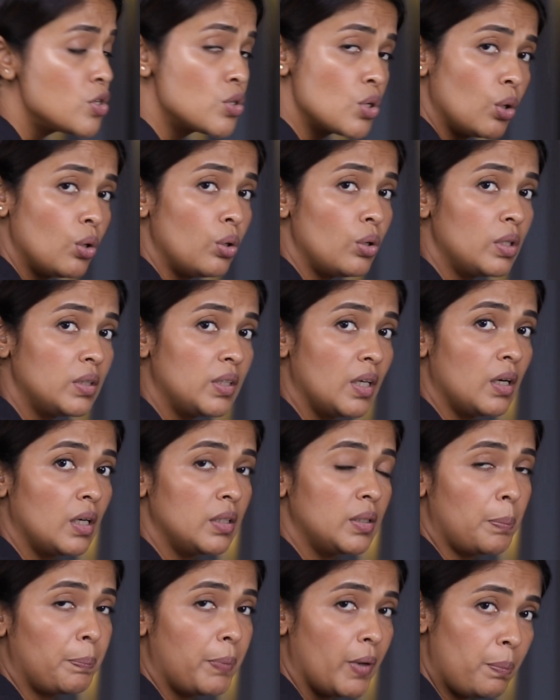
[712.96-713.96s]
So
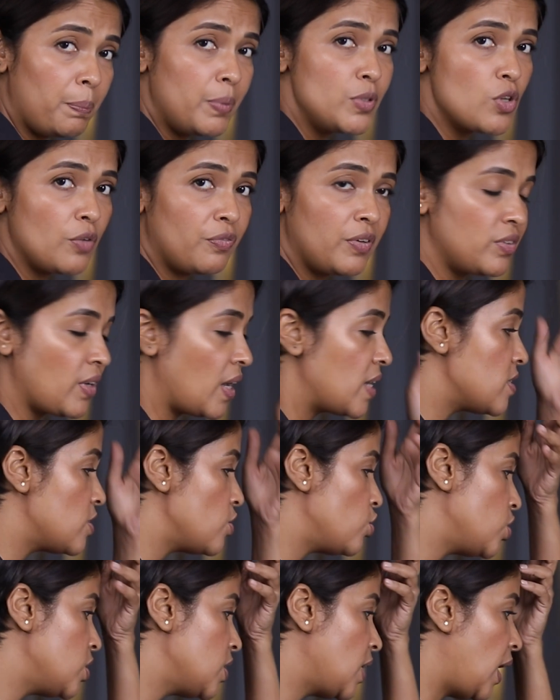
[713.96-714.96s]
the purpose of a
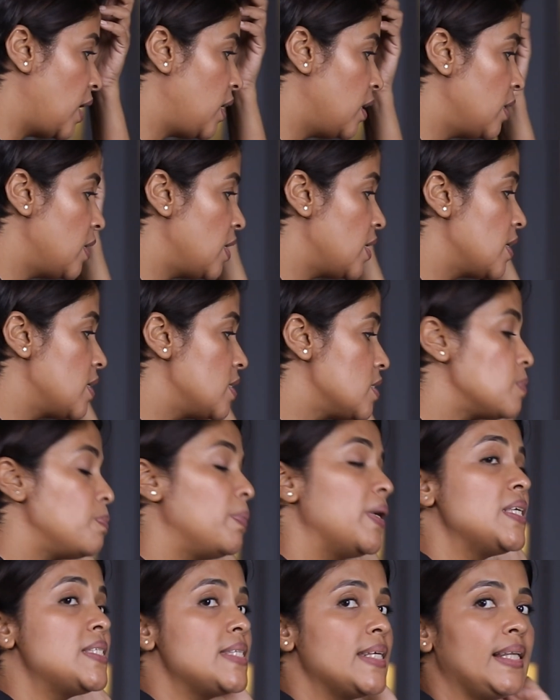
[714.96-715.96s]
transition color is
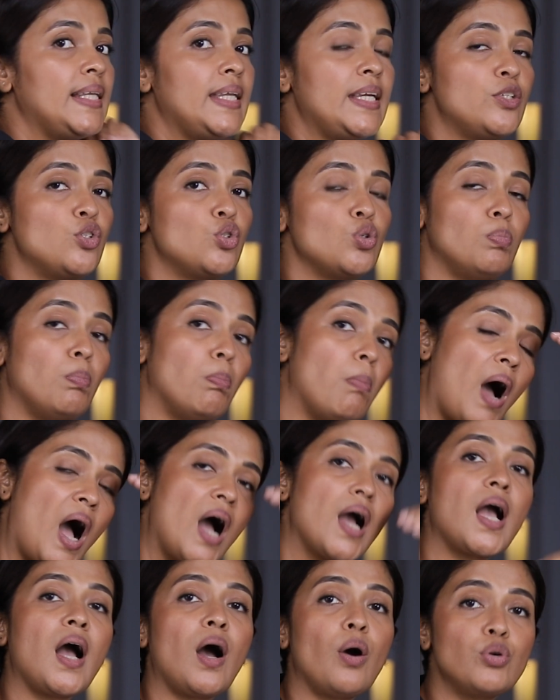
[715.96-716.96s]
basically to
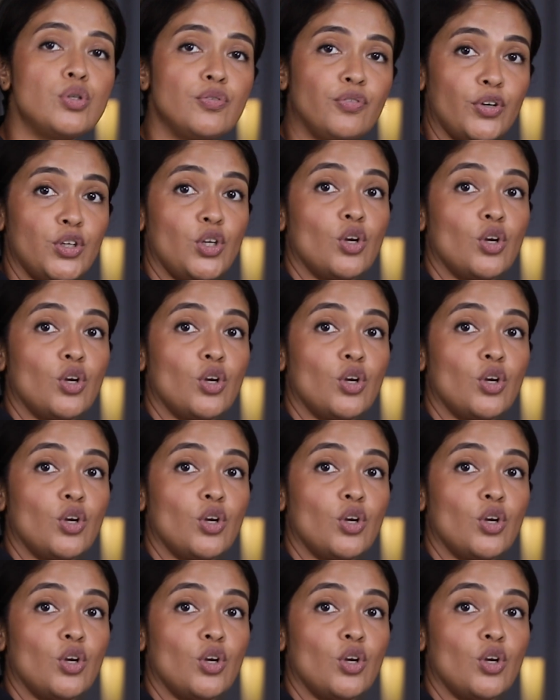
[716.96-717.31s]
mark out for